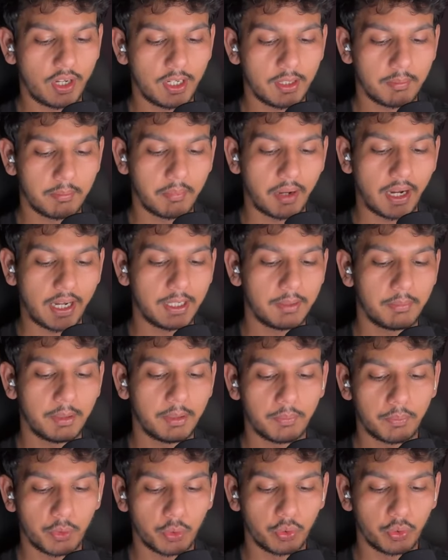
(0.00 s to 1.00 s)
it might be
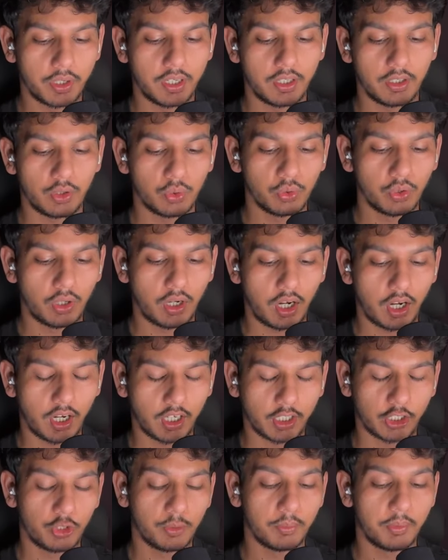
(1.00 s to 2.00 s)
prudent to
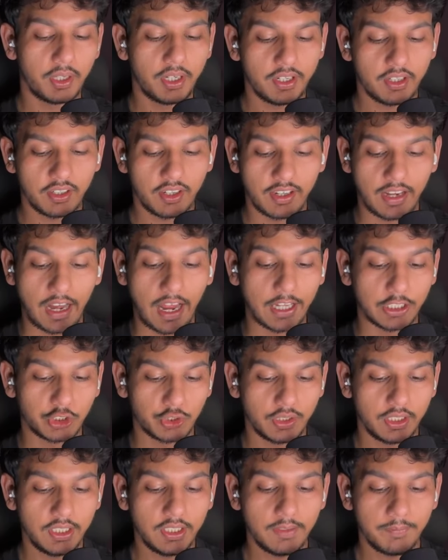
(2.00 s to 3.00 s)
accumulate
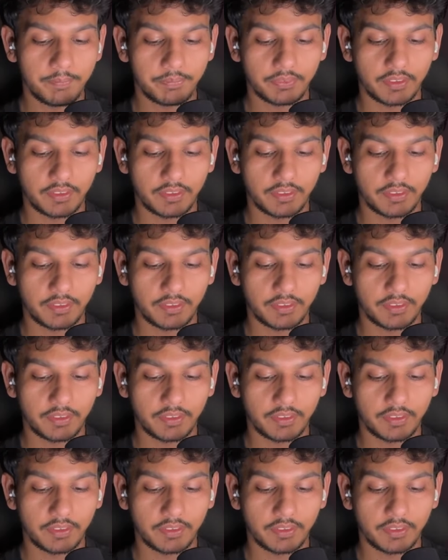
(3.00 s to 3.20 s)
gradually